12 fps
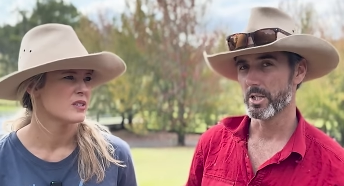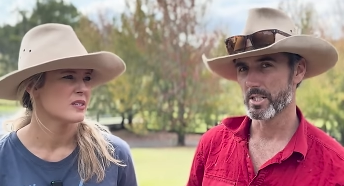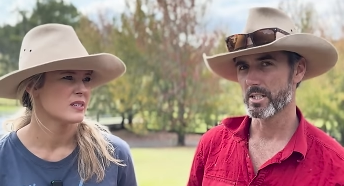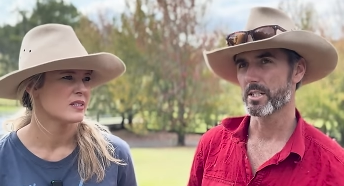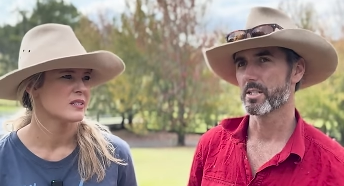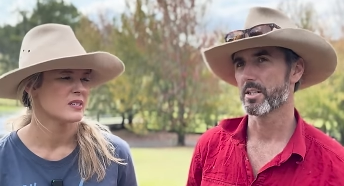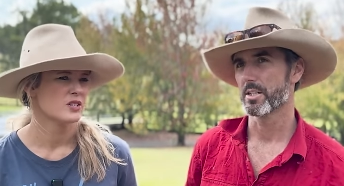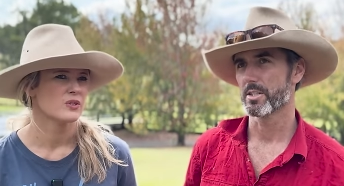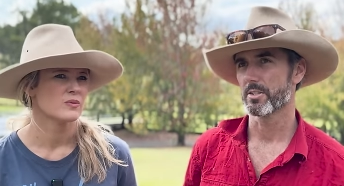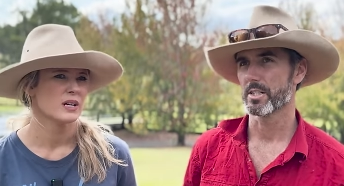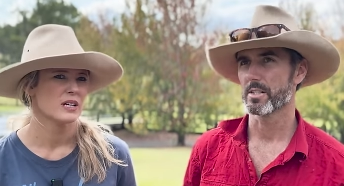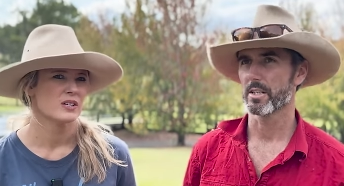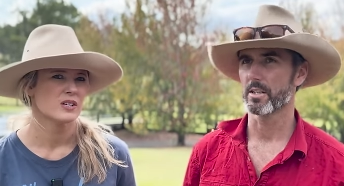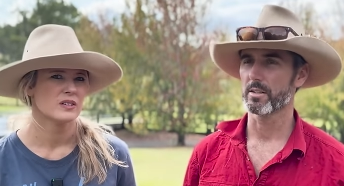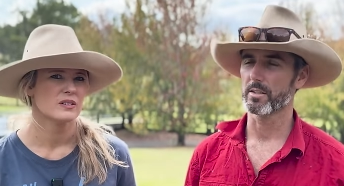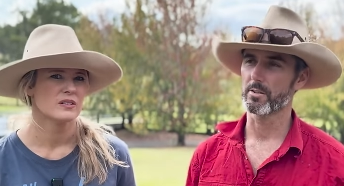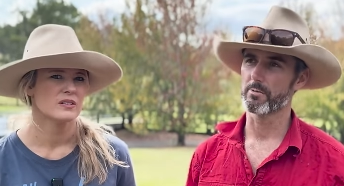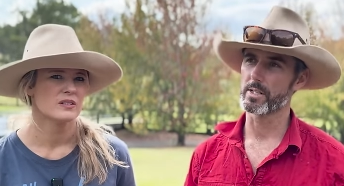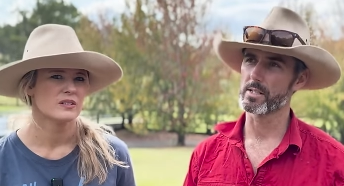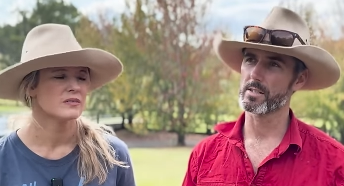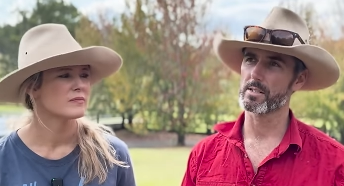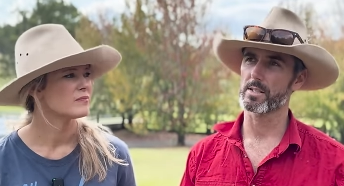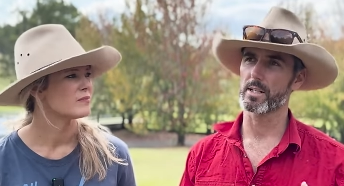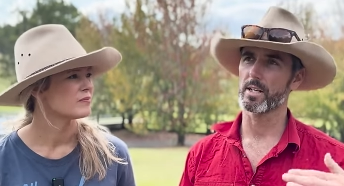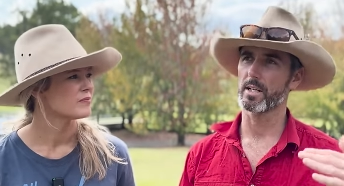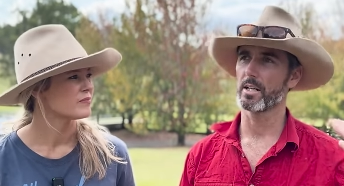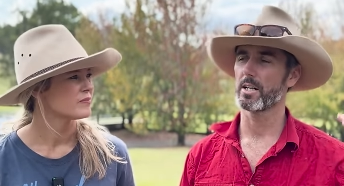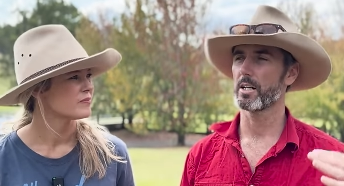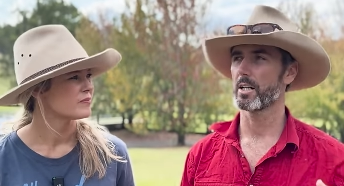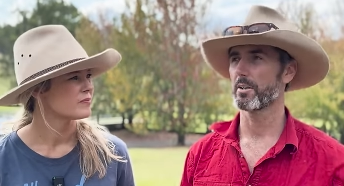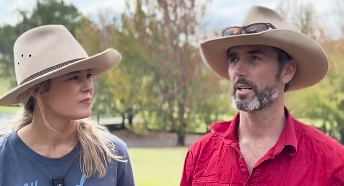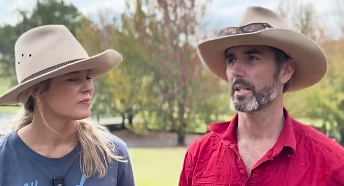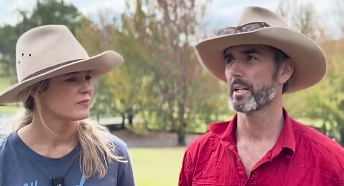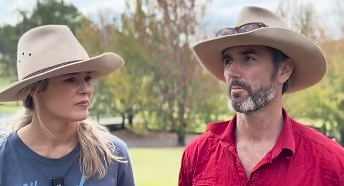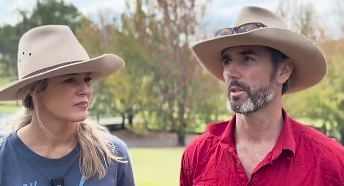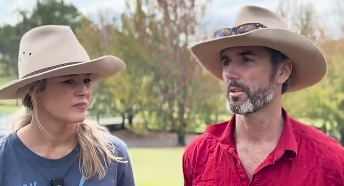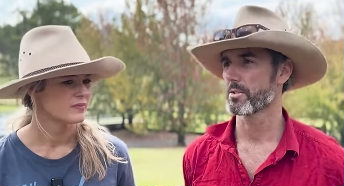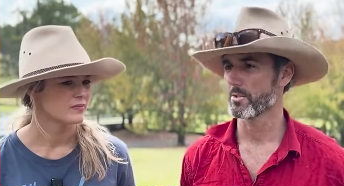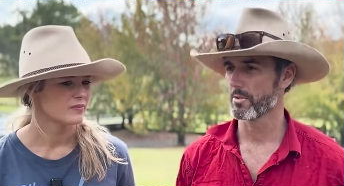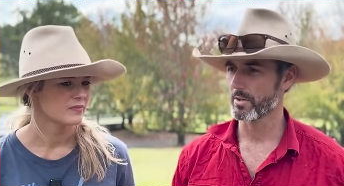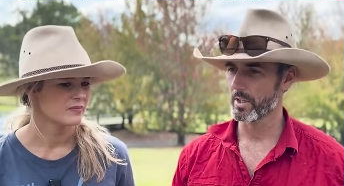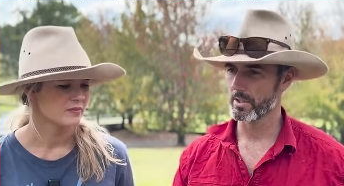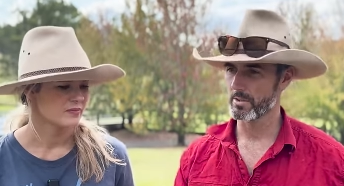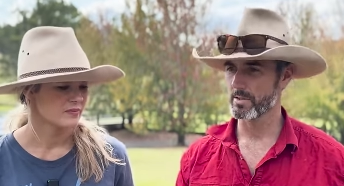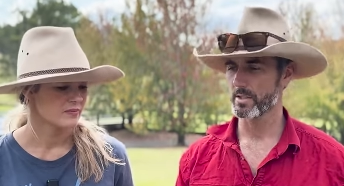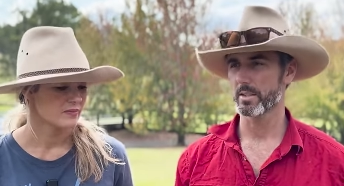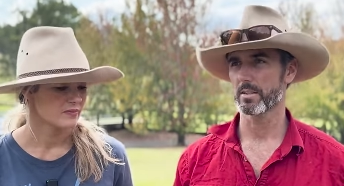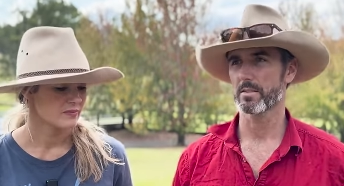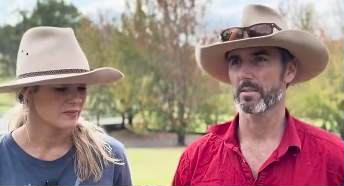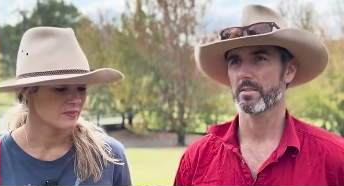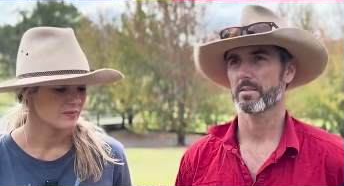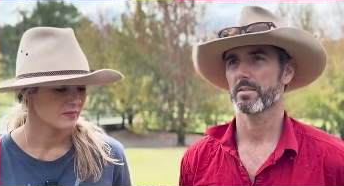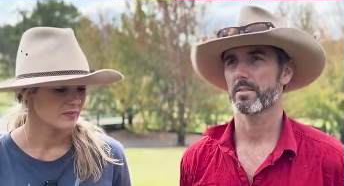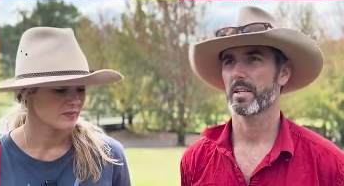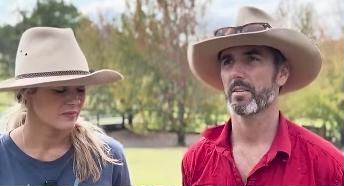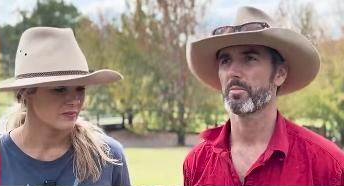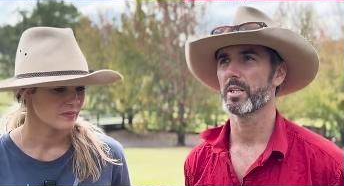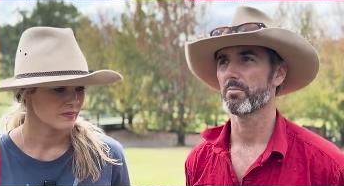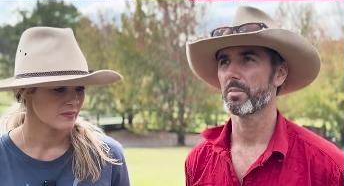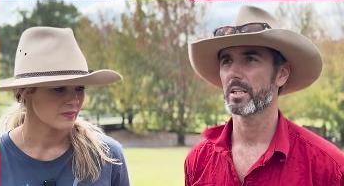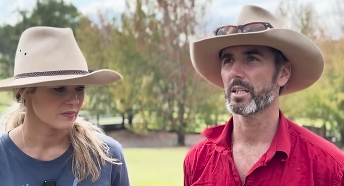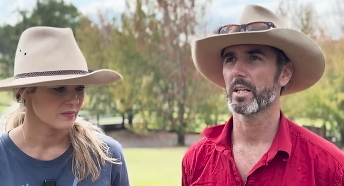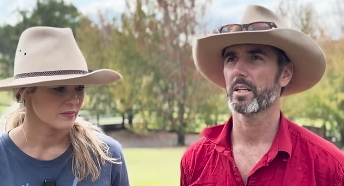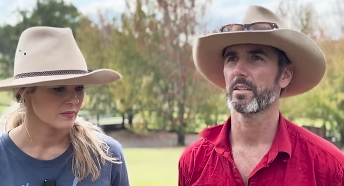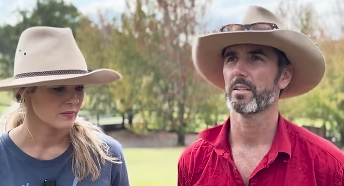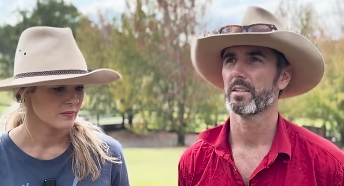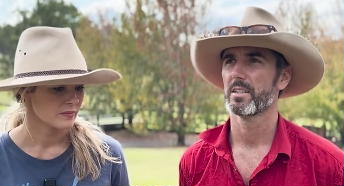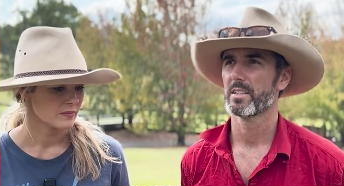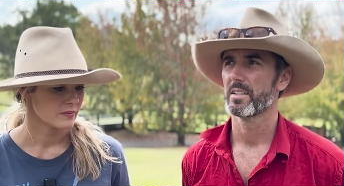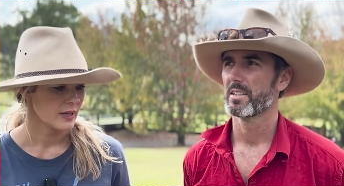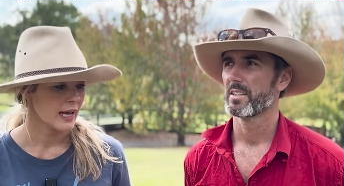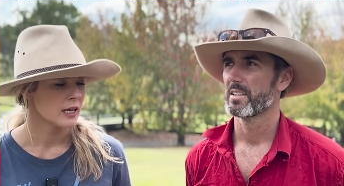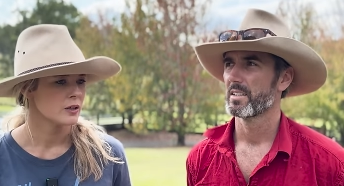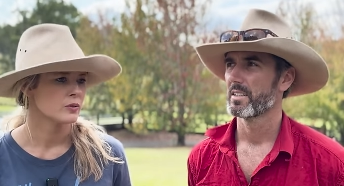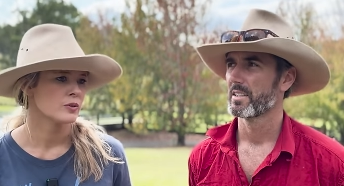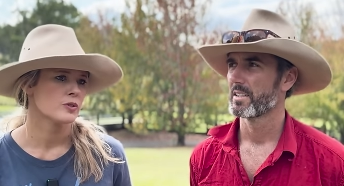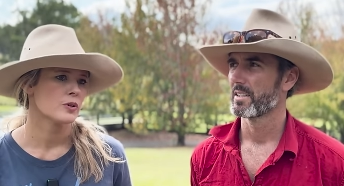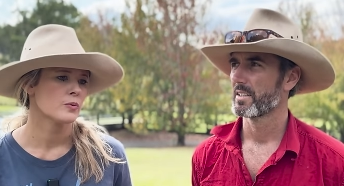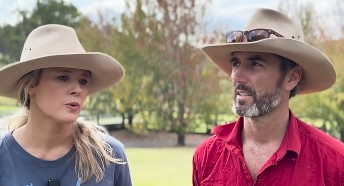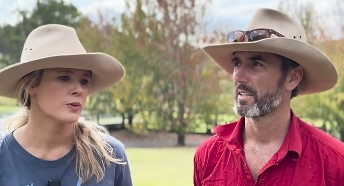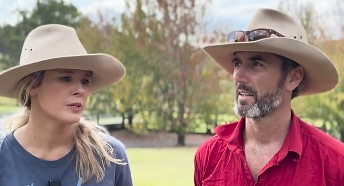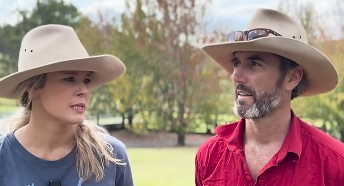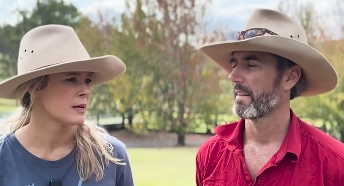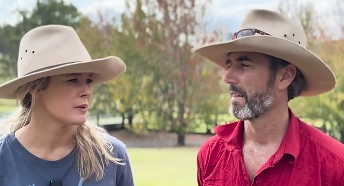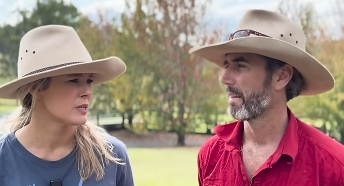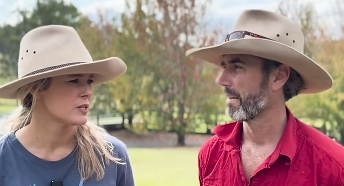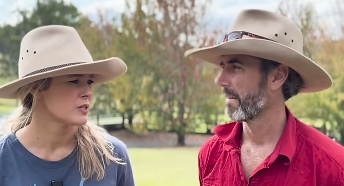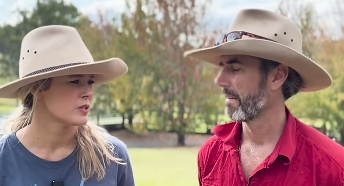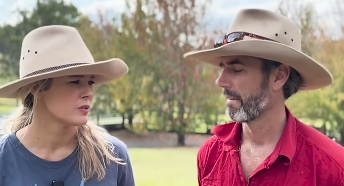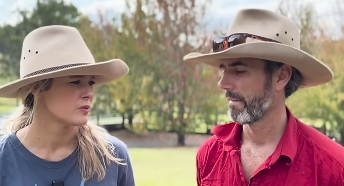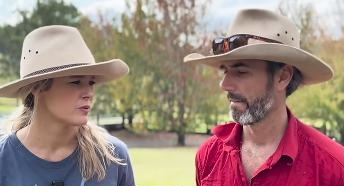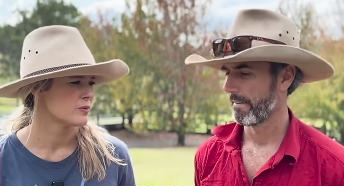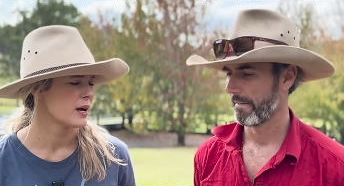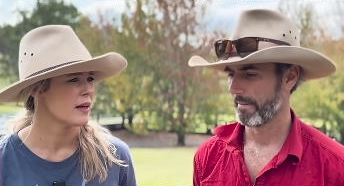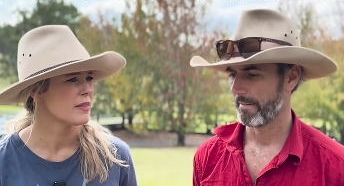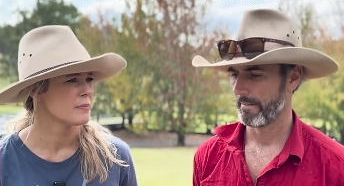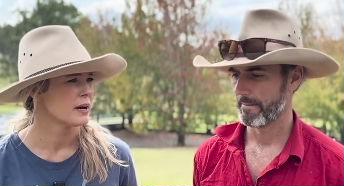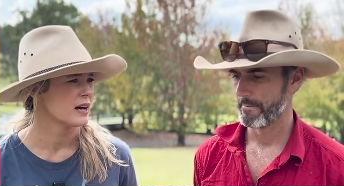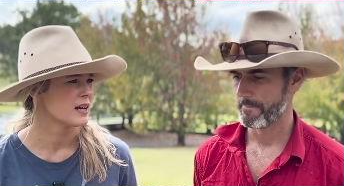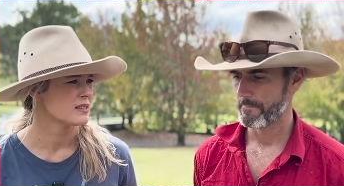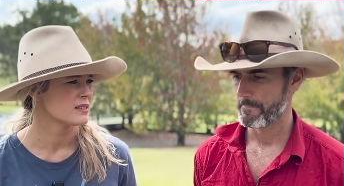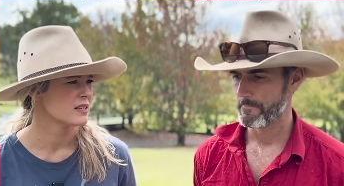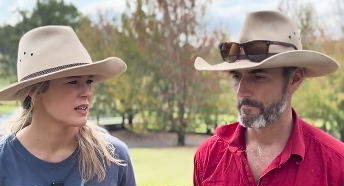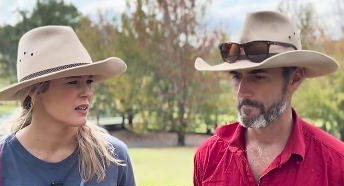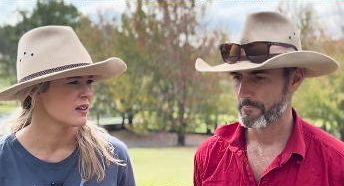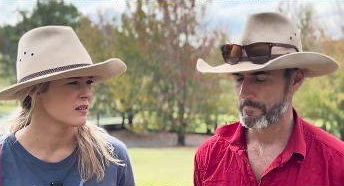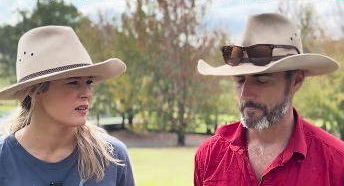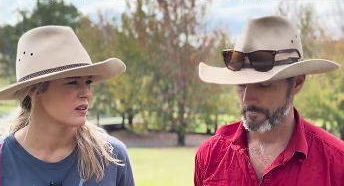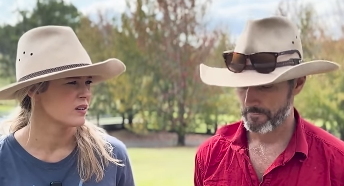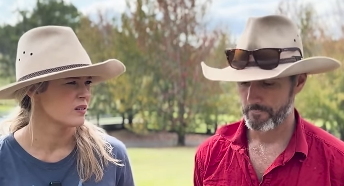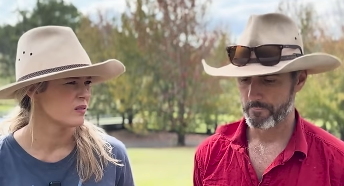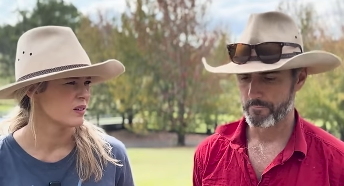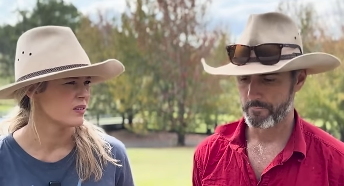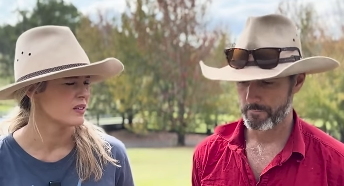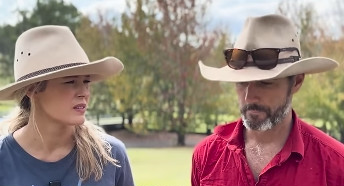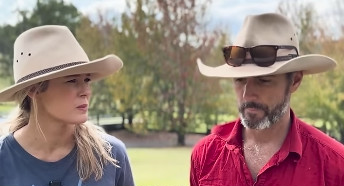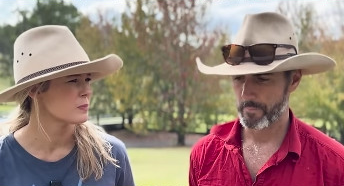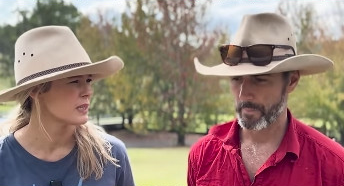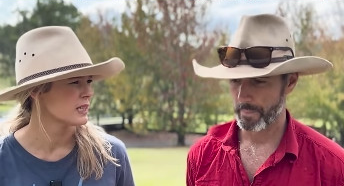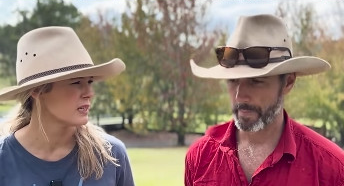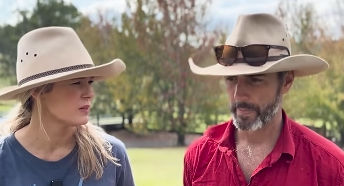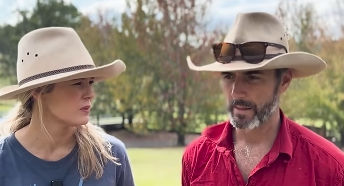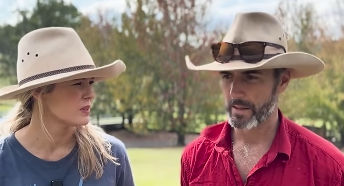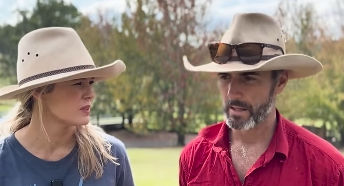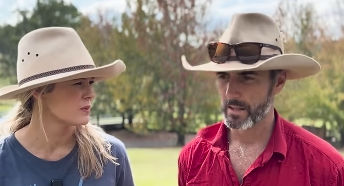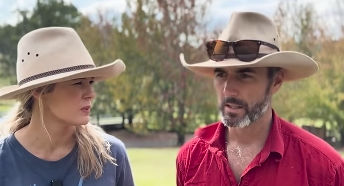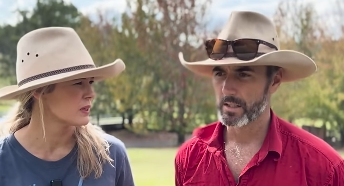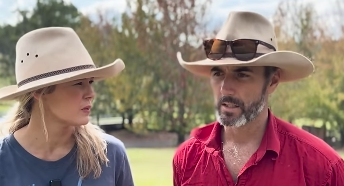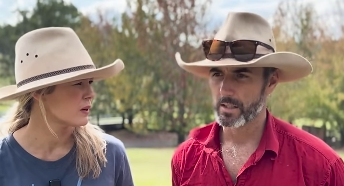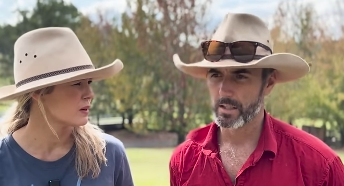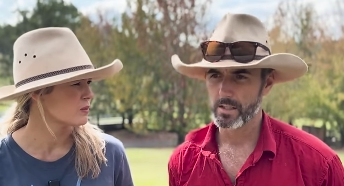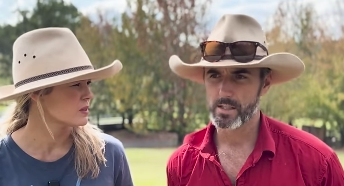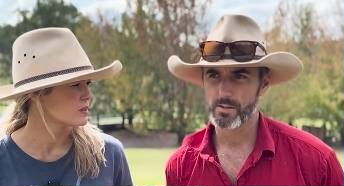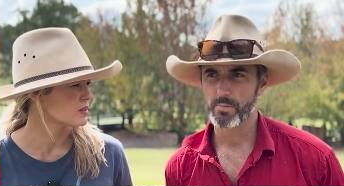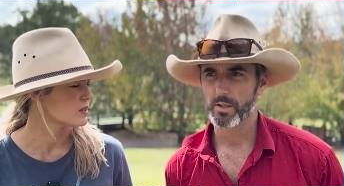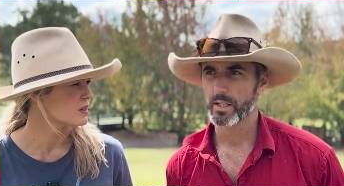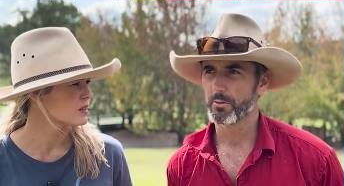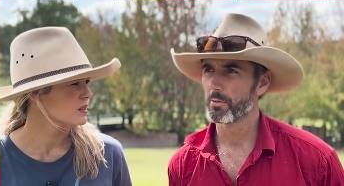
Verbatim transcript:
Speaker 1: an emergency situation. Surgery, so the risks are higher again because mm. all those things have been mitigated
Speaker 2: and also all the damage to other parts like you know i think mm. spleen was a big one wasn't spleen
Speaker 1: it spleen